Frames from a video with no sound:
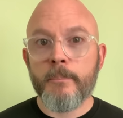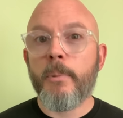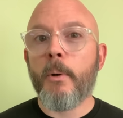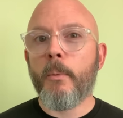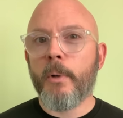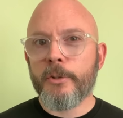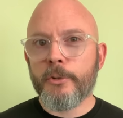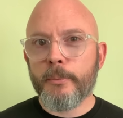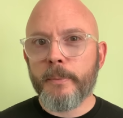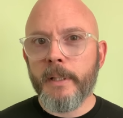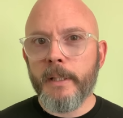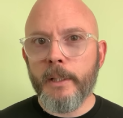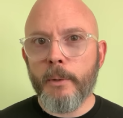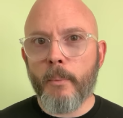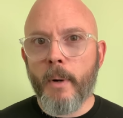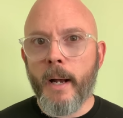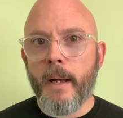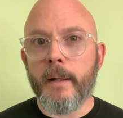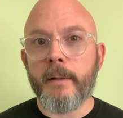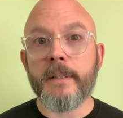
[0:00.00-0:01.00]
But what's really
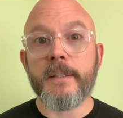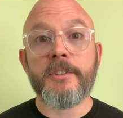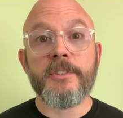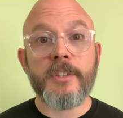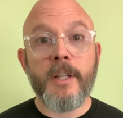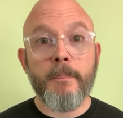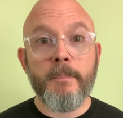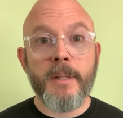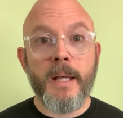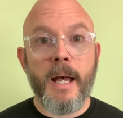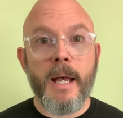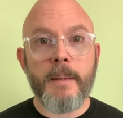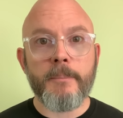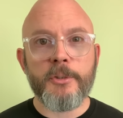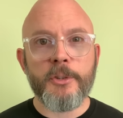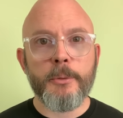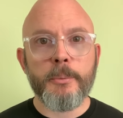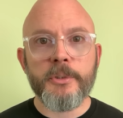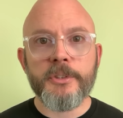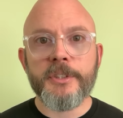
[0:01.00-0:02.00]
wild is
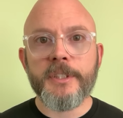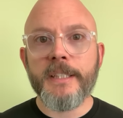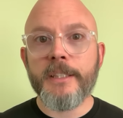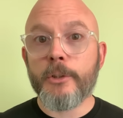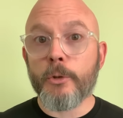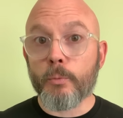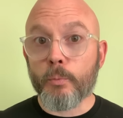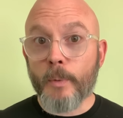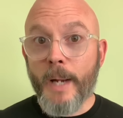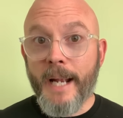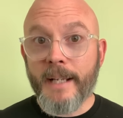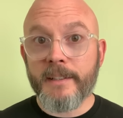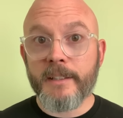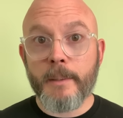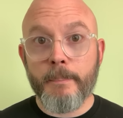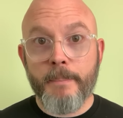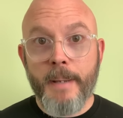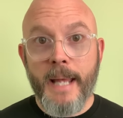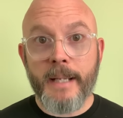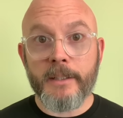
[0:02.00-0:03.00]
sometimes you will see direct
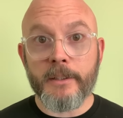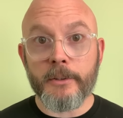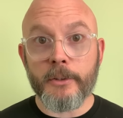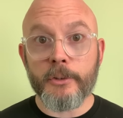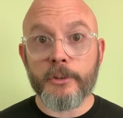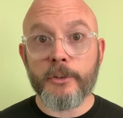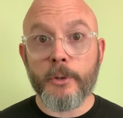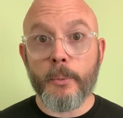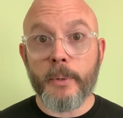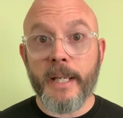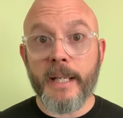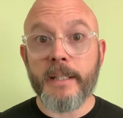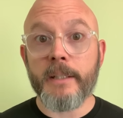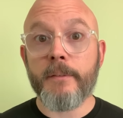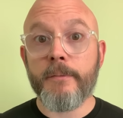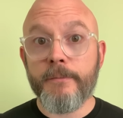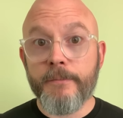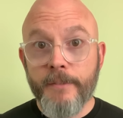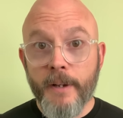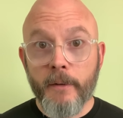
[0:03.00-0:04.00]
competitors
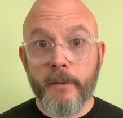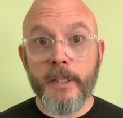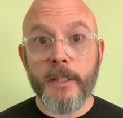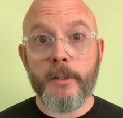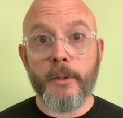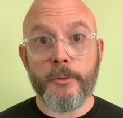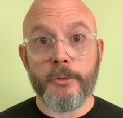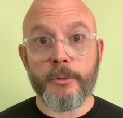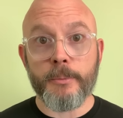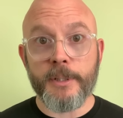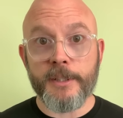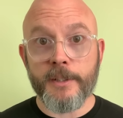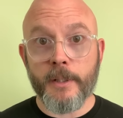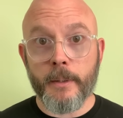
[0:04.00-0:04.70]
located very close to each